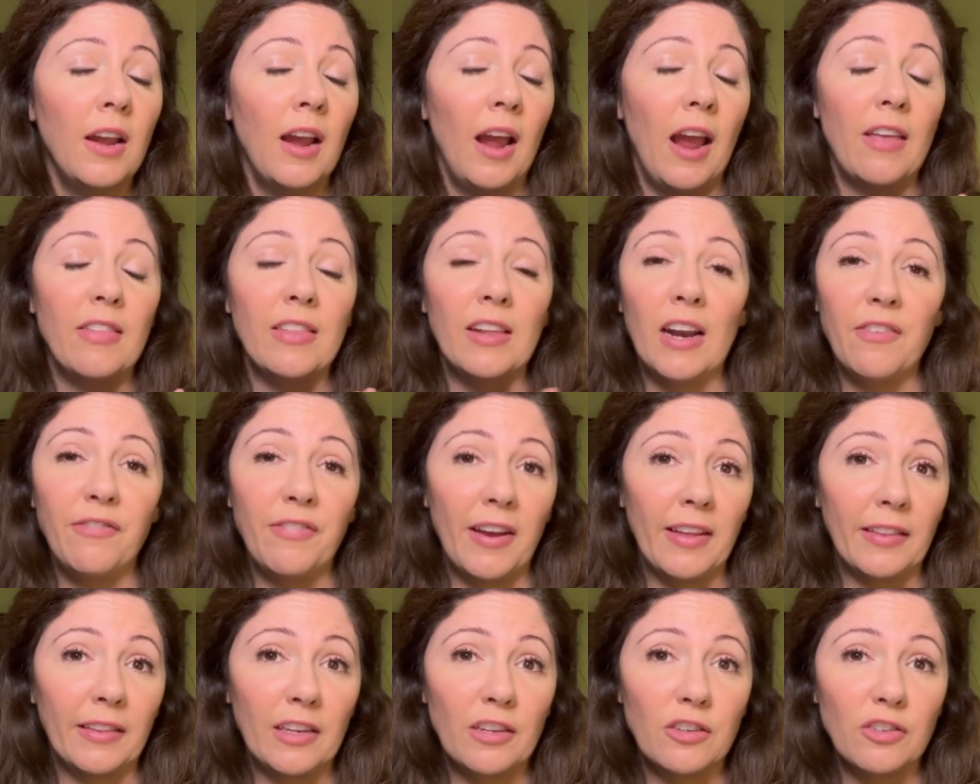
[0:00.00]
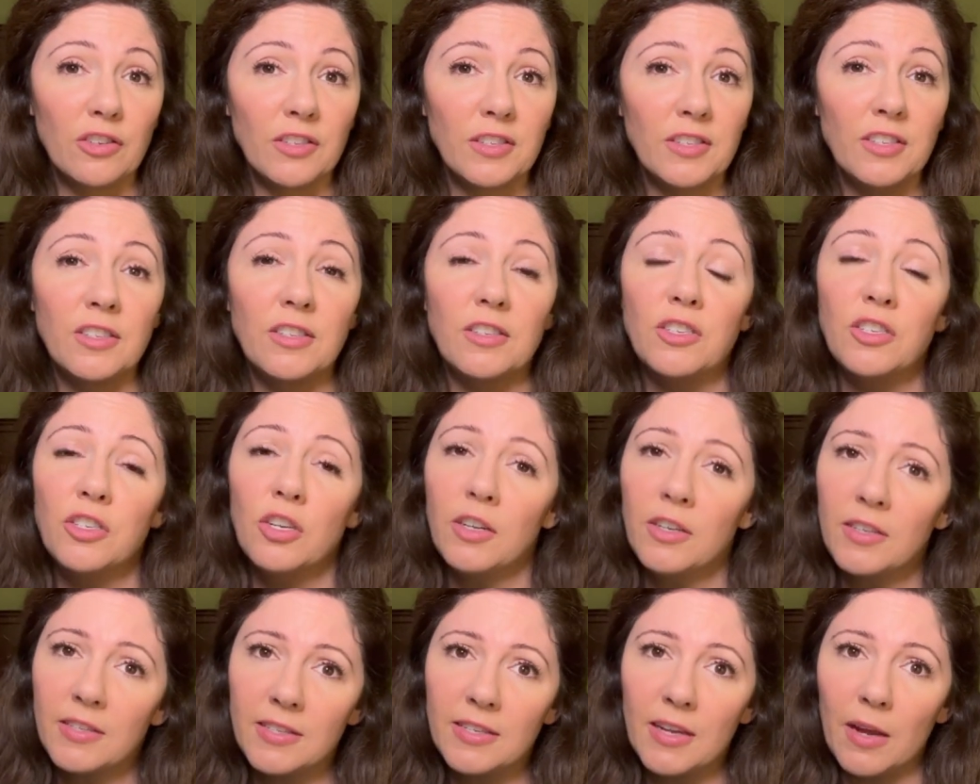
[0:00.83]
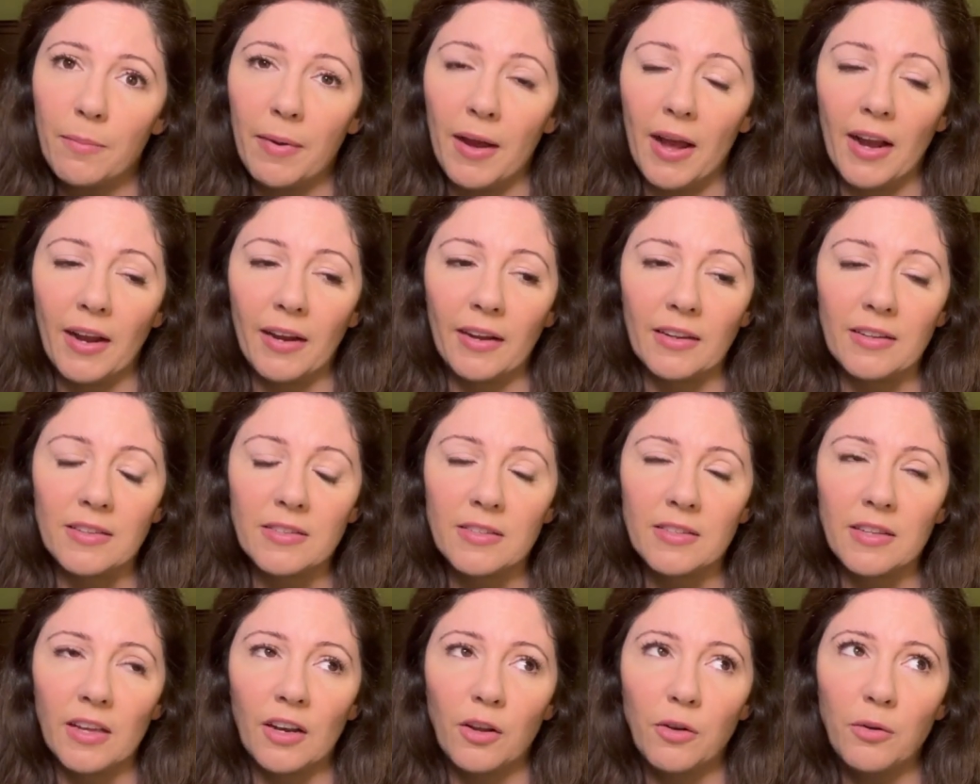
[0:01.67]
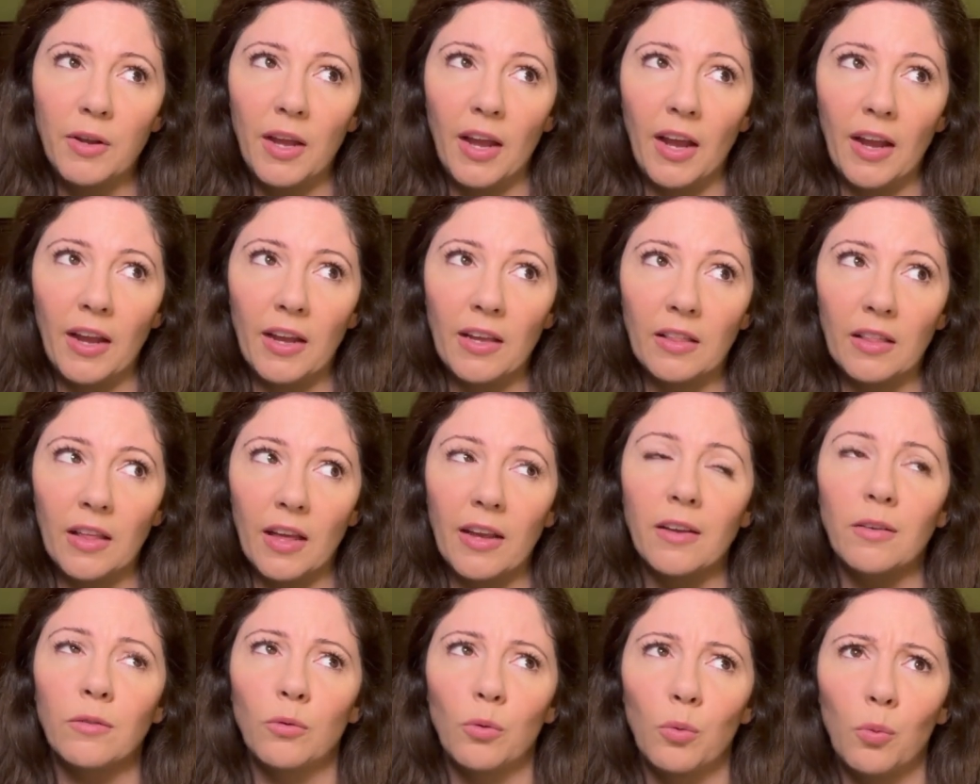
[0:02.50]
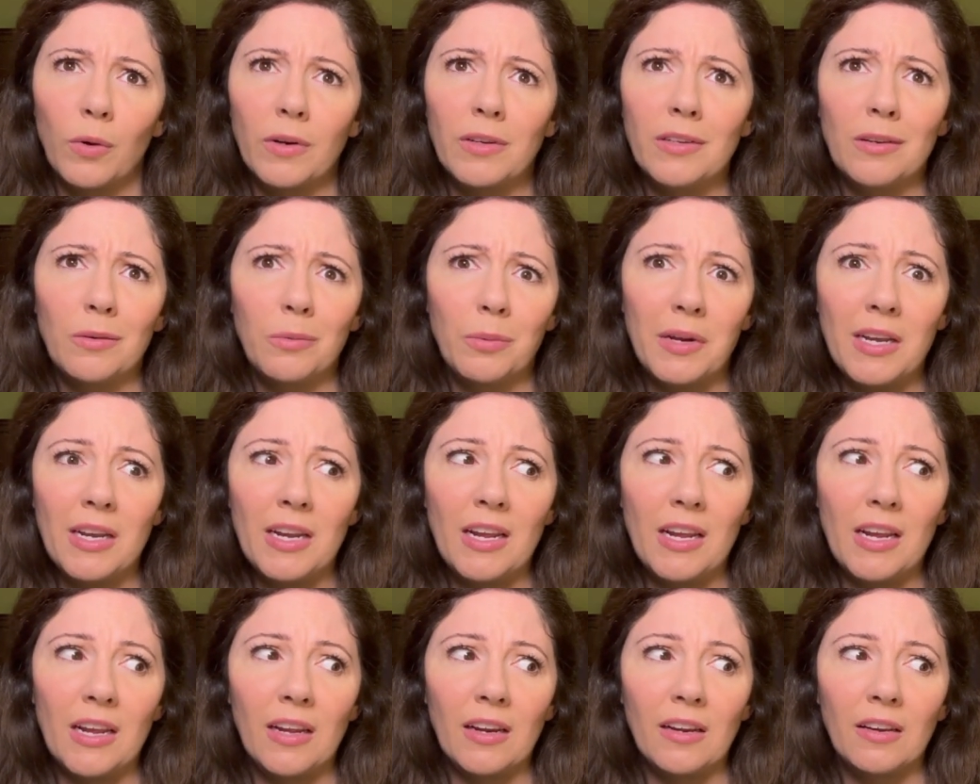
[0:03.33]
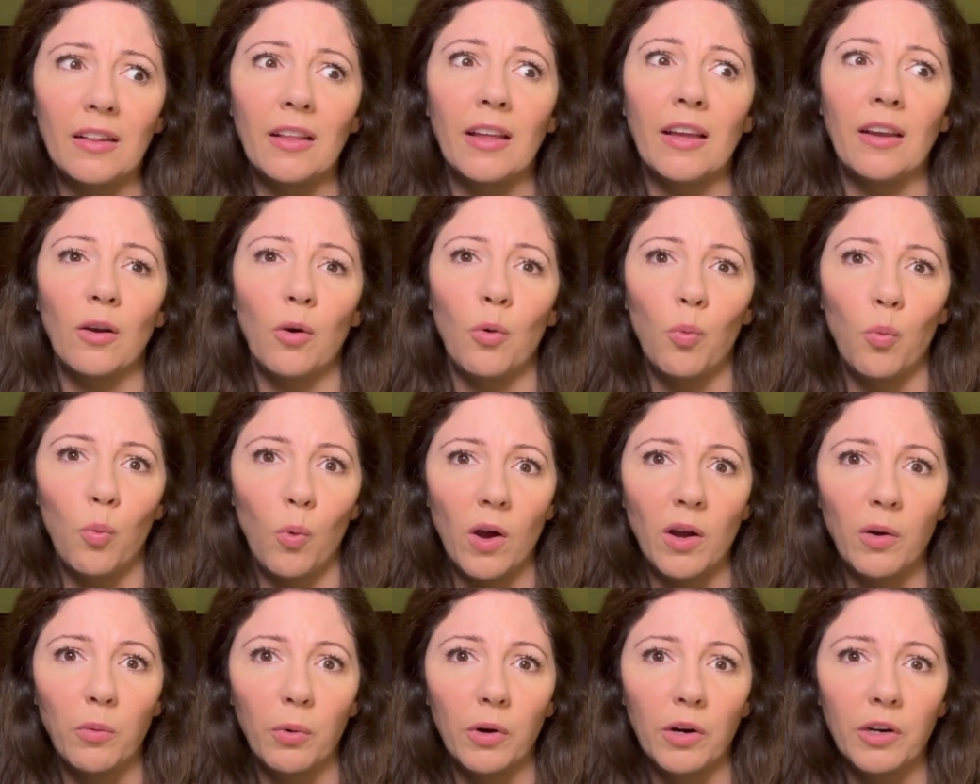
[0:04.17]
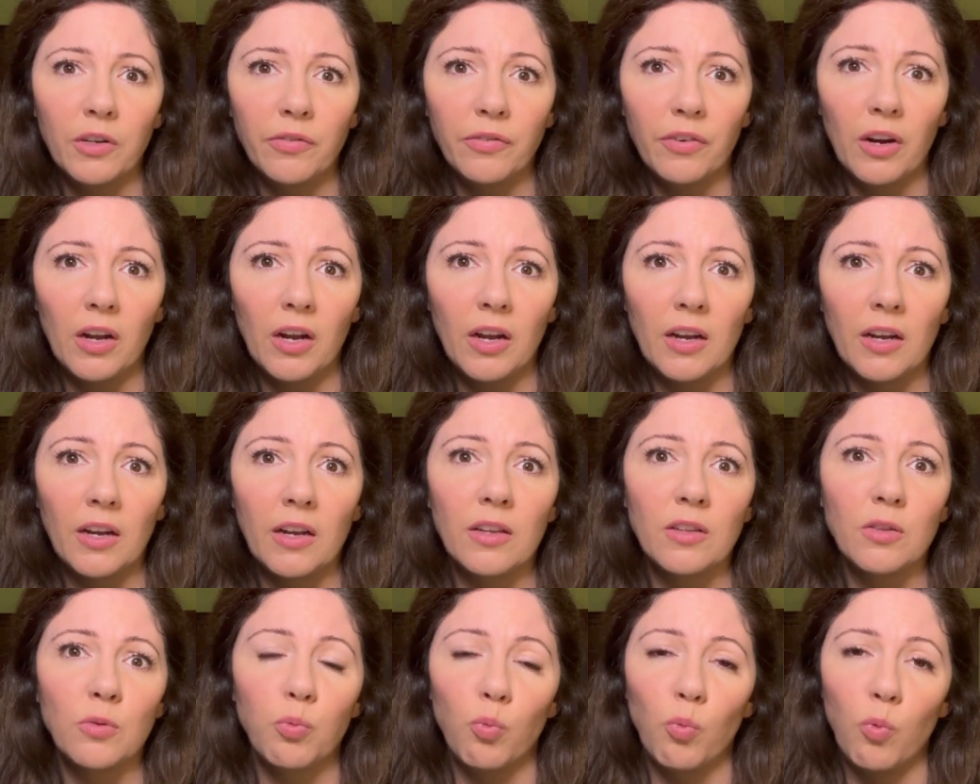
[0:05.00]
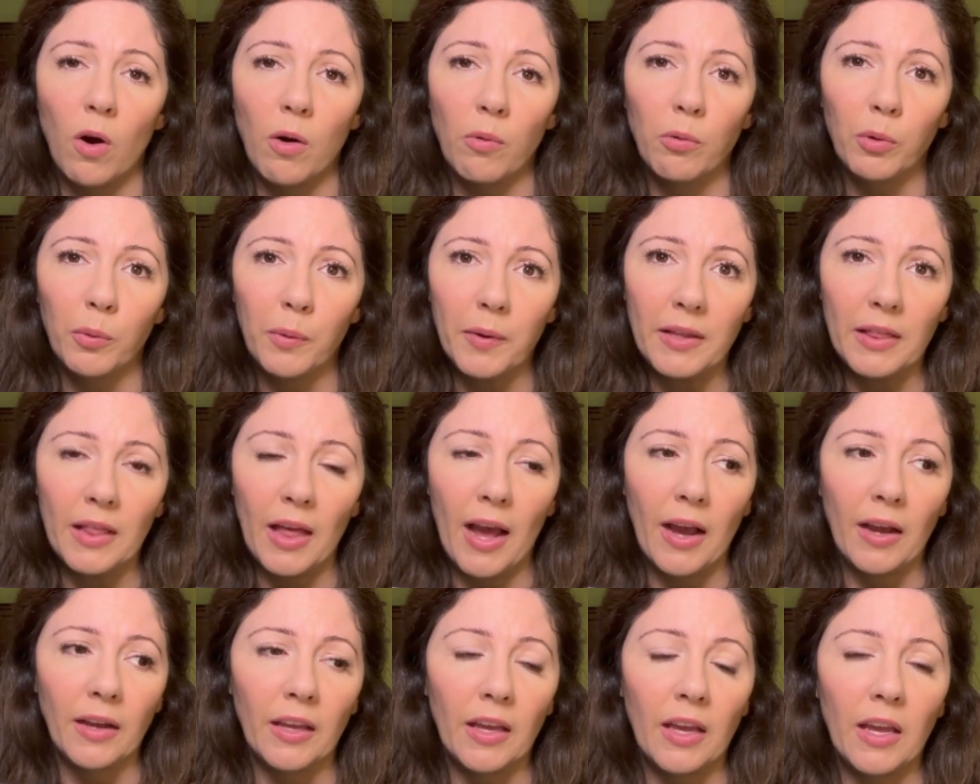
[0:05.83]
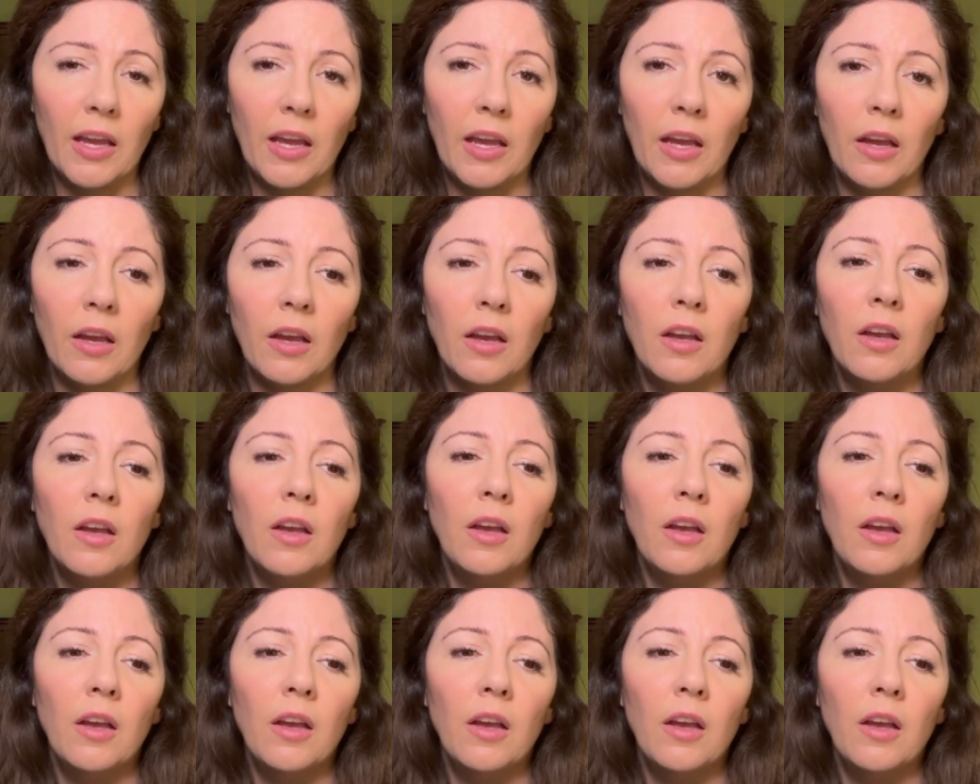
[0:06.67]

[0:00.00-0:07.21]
And then I finally just took a step back and said, okay, like, what did we need? Like, what worked for us? What were we lacking?